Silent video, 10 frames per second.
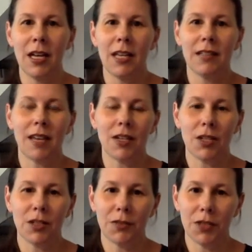
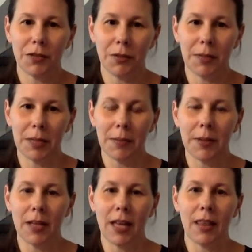sessions for different people.
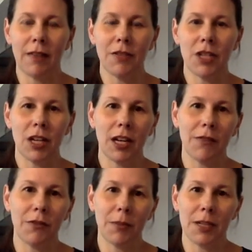I love sharing
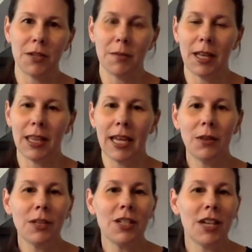information about
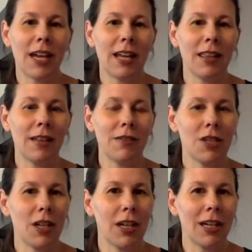language, and I love
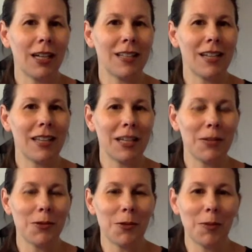sharing sign
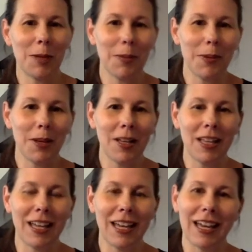language with
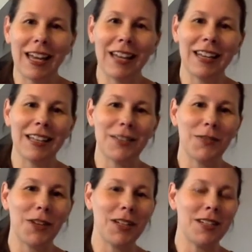people, and it's
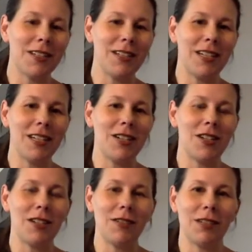fun to teach
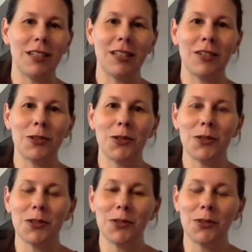even
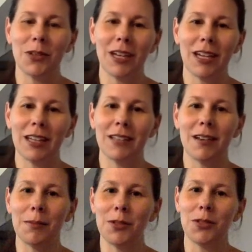nursery school kids
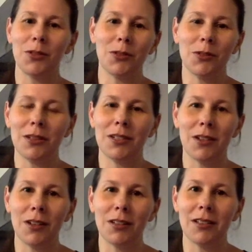up to
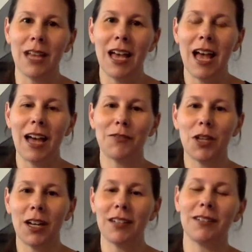adults. I've
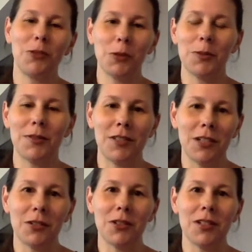taught groups of
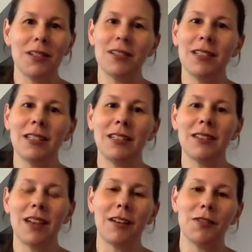senior citizens.
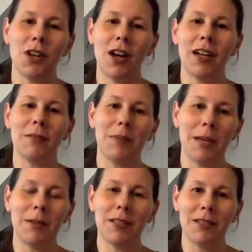I've taught
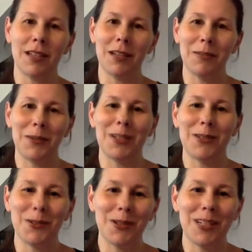babies in
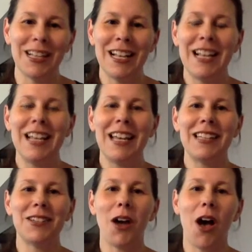preschool.
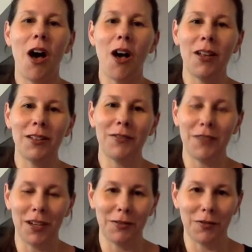It's all
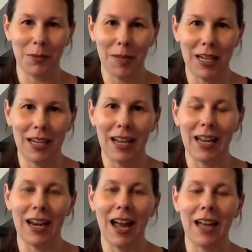fun for me,
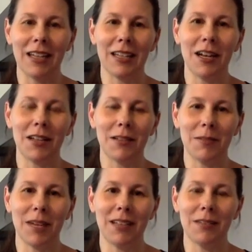and I can
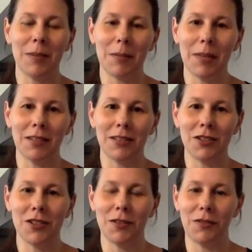customize my
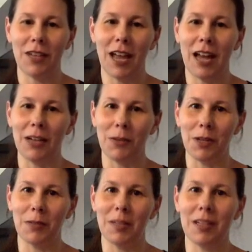message to fit
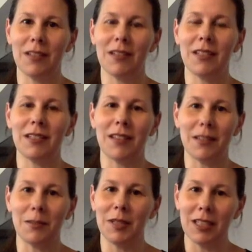anyone because
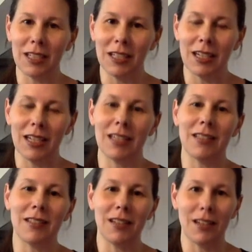accessibility
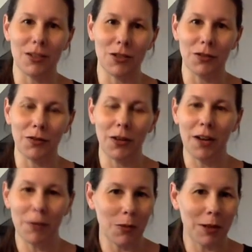is an issue for
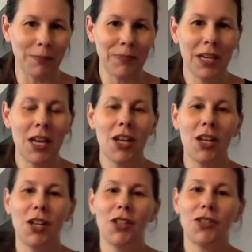everyone.
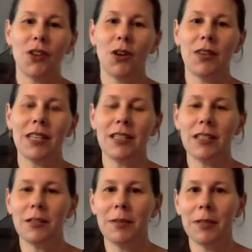So that's a
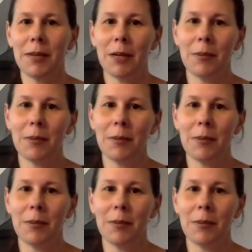little bit about